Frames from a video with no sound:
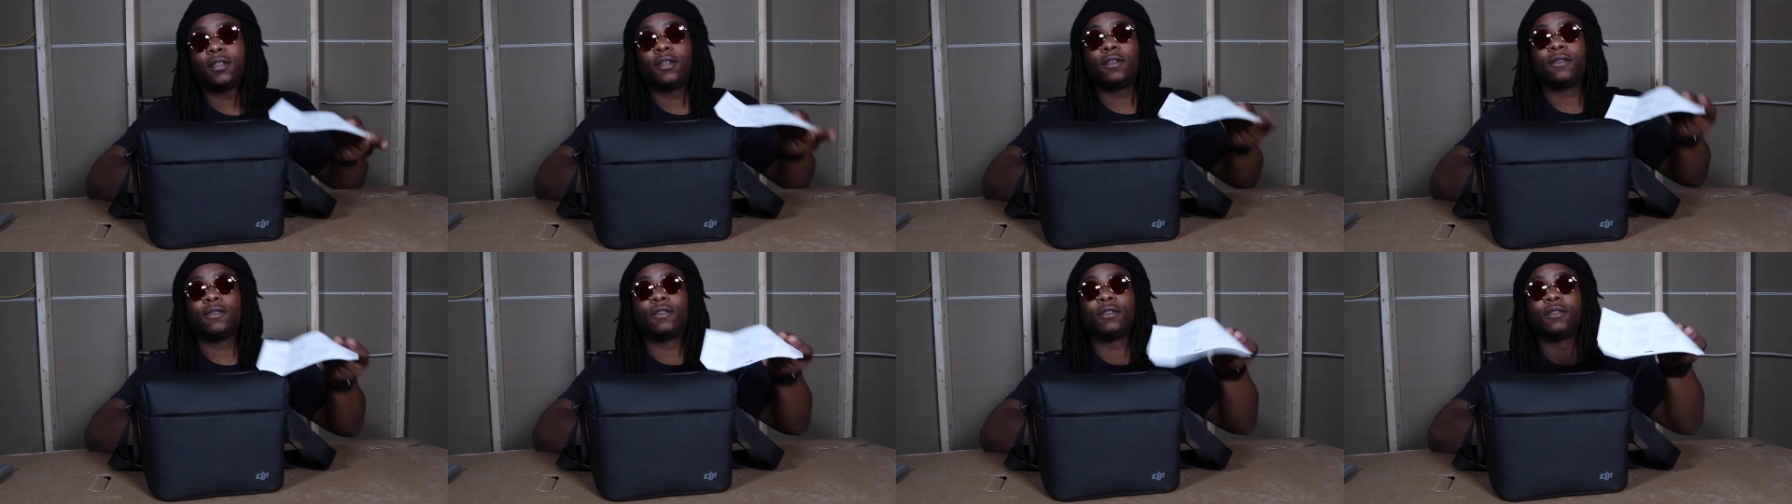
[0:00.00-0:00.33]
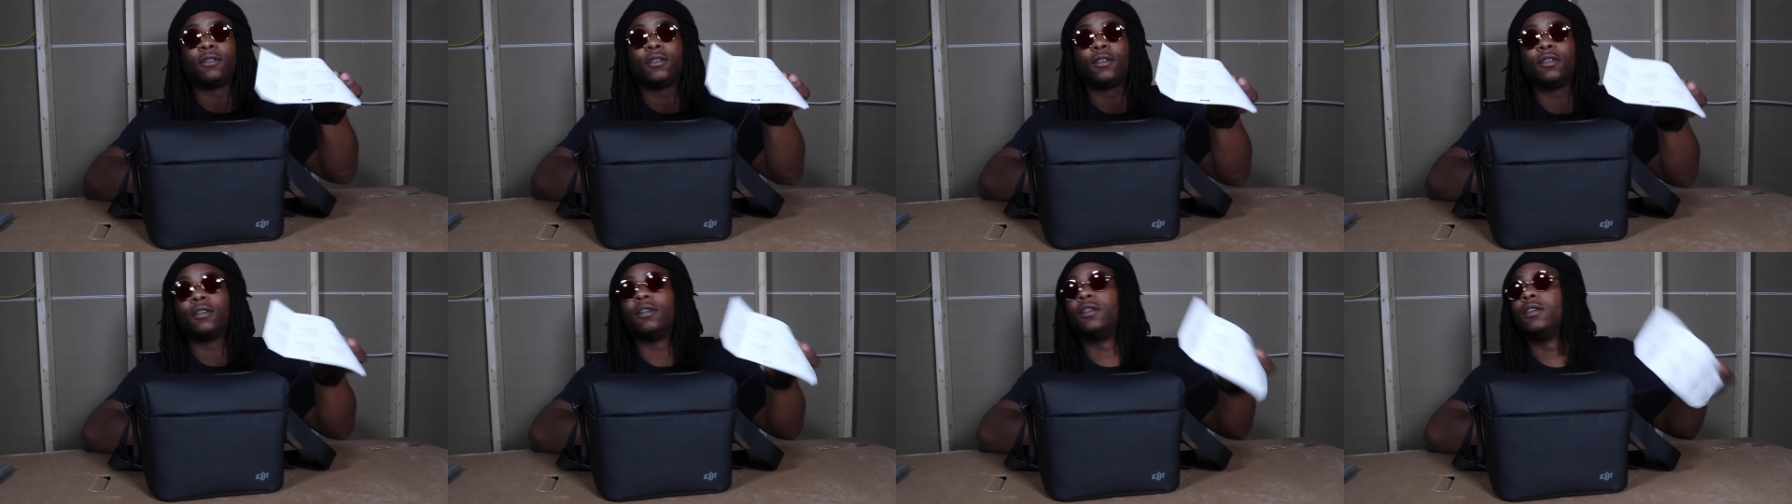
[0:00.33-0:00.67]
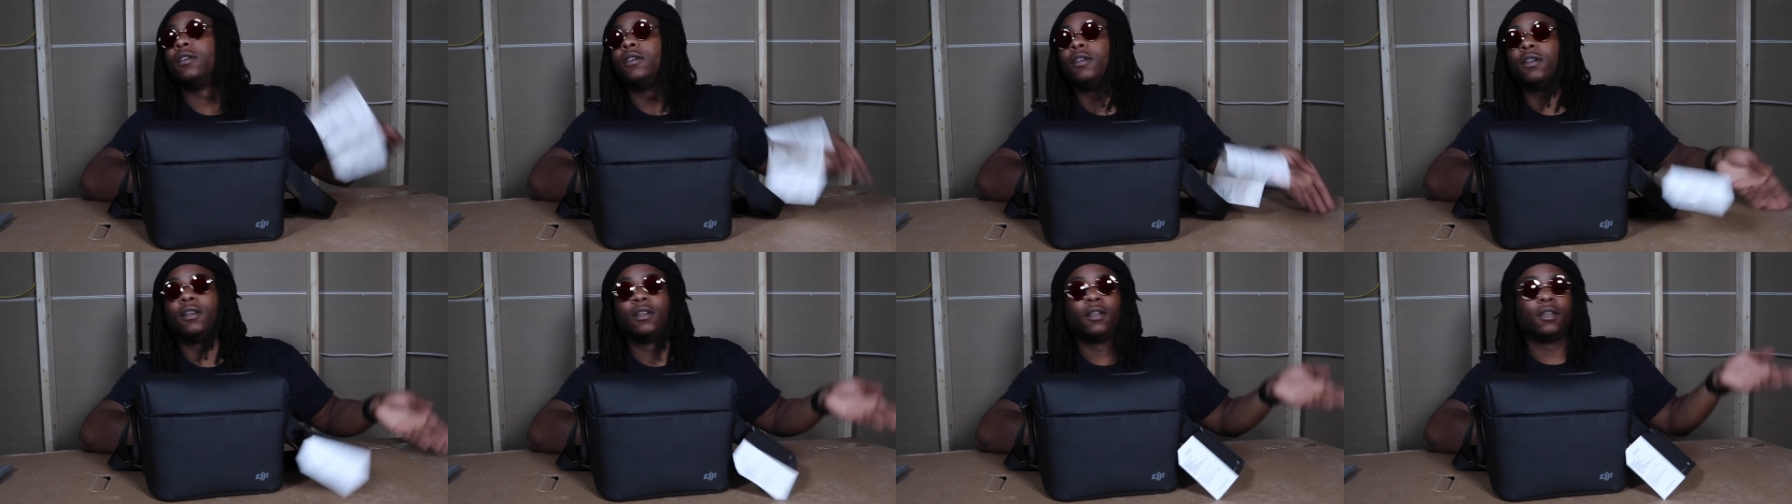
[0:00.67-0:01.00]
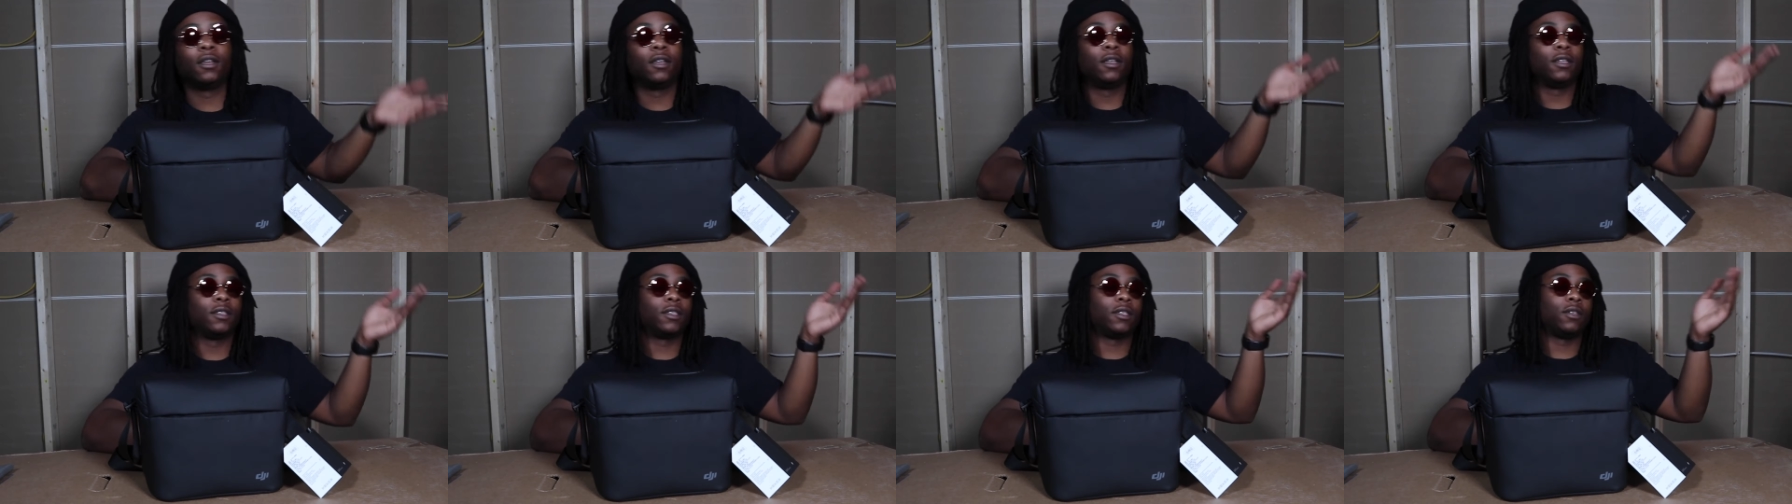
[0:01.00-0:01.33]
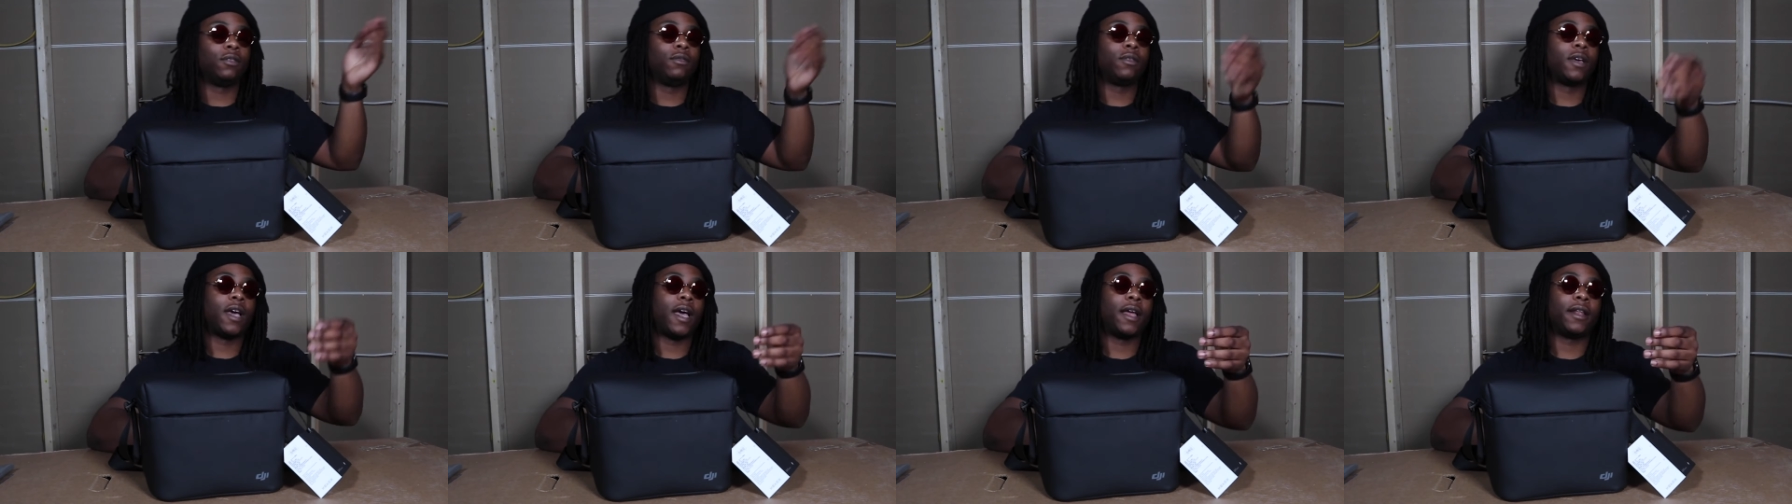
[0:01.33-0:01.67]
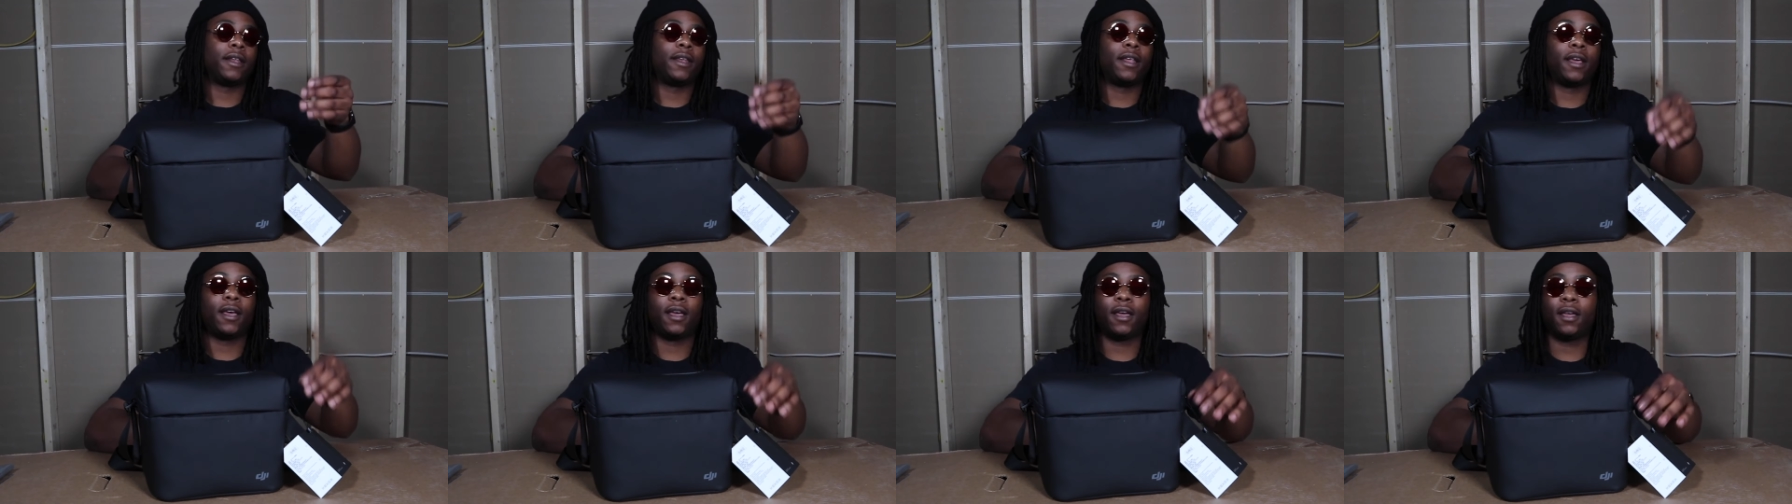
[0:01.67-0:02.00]
for real. So you got
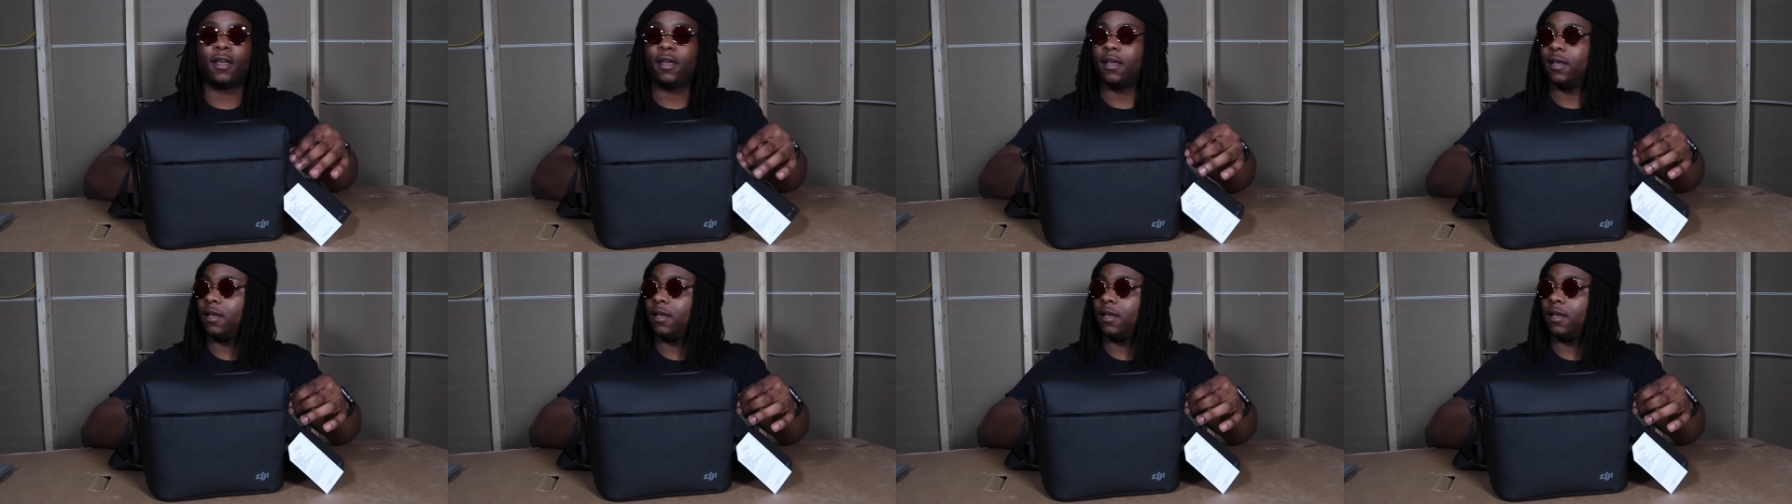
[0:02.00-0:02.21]
that.